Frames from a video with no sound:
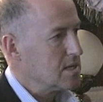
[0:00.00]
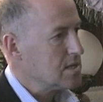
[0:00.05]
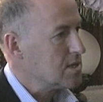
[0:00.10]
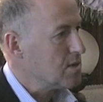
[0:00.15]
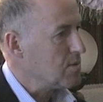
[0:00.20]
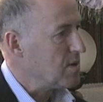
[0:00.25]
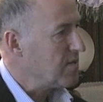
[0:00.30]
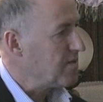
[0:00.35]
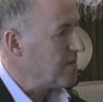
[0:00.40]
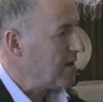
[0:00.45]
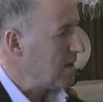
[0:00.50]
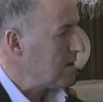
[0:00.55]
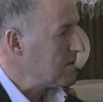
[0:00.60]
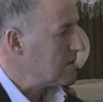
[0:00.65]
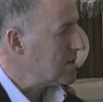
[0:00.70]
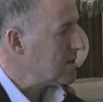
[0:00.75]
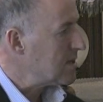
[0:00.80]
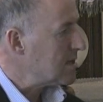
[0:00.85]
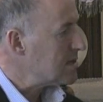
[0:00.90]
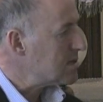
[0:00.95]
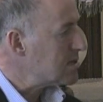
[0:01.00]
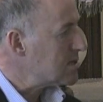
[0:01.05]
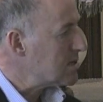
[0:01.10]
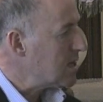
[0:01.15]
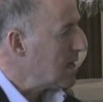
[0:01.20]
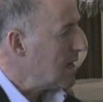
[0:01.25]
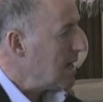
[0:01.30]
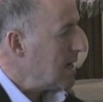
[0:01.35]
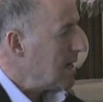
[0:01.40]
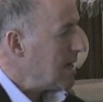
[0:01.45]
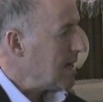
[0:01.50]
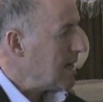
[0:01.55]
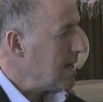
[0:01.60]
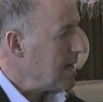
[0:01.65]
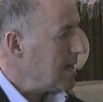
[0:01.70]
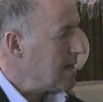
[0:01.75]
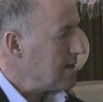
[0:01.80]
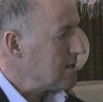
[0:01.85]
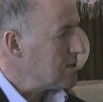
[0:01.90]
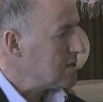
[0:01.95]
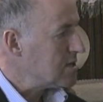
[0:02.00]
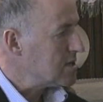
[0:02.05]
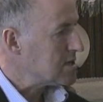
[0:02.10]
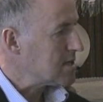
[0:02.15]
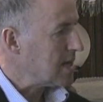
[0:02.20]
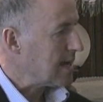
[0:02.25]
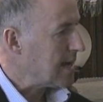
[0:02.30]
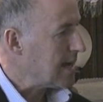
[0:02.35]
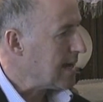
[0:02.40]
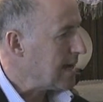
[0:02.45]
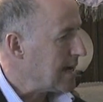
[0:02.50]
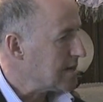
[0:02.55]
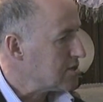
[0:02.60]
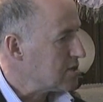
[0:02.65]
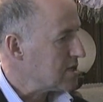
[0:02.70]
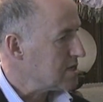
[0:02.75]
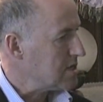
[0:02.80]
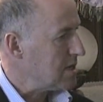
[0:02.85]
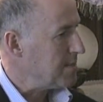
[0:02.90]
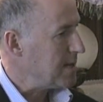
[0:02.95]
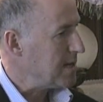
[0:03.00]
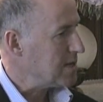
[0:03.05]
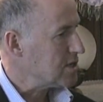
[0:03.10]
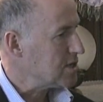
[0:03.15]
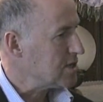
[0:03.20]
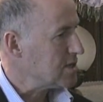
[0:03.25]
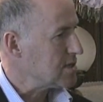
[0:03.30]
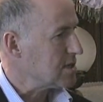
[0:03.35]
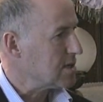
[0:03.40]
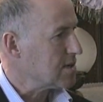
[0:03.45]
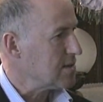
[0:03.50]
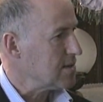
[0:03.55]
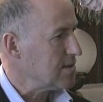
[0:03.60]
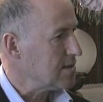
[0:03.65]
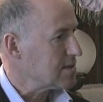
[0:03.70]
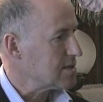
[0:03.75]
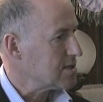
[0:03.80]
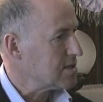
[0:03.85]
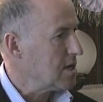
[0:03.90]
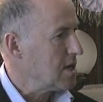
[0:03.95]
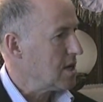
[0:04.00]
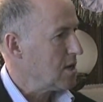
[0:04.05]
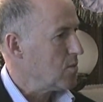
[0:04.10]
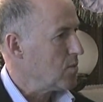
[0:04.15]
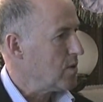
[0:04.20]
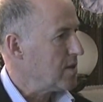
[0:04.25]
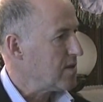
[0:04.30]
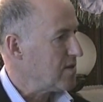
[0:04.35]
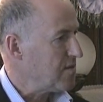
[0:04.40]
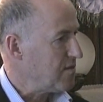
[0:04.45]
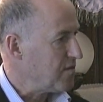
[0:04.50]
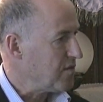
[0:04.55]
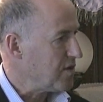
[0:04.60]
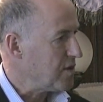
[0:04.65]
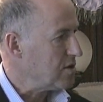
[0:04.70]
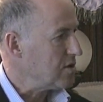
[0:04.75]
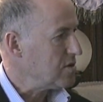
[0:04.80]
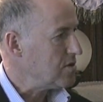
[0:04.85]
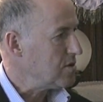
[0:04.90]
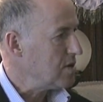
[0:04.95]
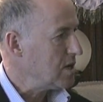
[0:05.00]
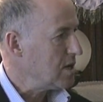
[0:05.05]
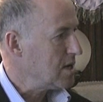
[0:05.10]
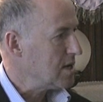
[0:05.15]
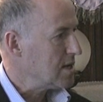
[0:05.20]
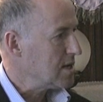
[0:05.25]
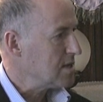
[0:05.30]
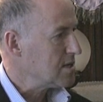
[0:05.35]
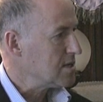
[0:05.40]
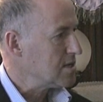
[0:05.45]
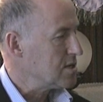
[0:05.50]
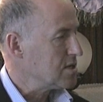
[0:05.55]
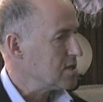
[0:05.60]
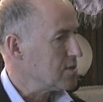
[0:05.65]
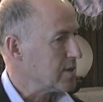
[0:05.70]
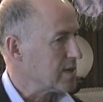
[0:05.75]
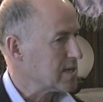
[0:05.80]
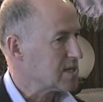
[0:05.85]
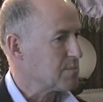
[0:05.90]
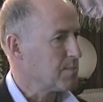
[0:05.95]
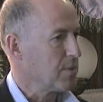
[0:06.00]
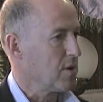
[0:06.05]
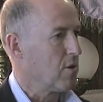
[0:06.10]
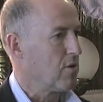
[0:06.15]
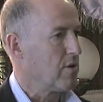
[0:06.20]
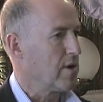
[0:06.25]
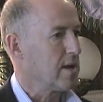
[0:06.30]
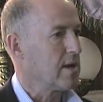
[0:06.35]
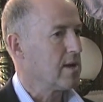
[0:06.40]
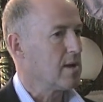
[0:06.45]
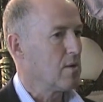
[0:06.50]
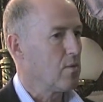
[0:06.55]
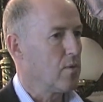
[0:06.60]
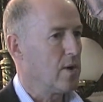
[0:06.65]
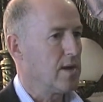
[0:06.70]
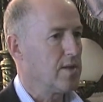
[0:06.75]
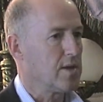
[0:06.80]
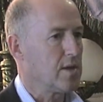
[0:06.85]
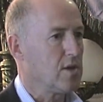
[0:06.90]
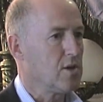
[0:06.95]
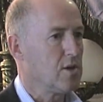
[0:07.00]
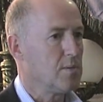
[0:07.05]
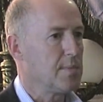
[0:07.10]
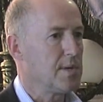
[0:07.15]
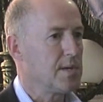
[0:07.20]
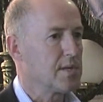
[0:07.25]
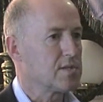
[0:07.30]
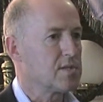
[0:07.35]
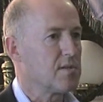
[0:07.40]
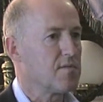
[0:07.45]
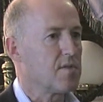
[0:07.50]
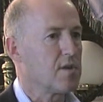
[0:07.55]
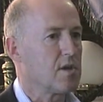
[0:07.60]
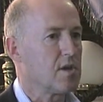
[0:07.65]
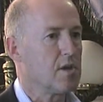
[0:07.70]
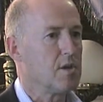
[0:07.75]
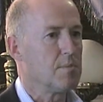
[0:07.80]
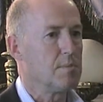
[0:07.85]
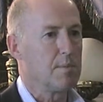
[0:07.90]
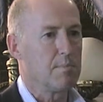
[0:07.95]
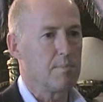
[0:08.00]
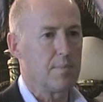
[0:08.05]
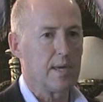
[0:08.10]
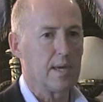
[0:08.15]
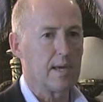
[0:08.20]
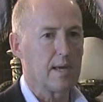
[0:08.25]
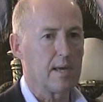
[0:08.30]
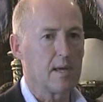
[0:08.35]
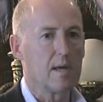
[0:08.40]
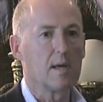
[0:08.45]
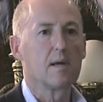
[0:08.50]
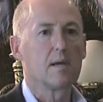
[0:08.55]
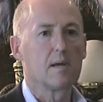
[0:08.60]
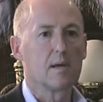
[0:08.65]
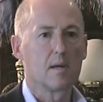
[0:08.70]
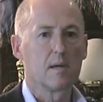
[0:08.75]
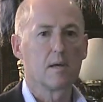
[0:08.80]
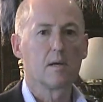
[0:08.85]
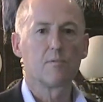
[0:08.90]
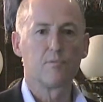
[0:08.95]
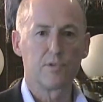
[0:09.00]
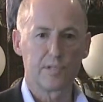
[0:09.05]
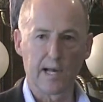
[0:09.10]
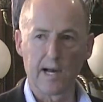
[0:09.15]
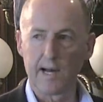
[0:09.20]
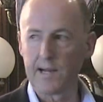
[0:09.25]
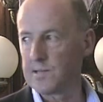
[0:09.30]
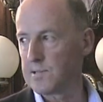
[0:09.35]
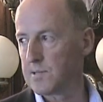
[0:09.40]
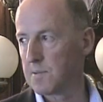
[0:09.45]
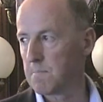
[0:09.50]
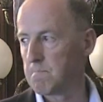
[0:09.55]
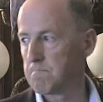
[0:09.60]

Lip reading: So he followed this into the psychiatric dimension, as he calls it, with a view to exploring where the humanness of the human being resides.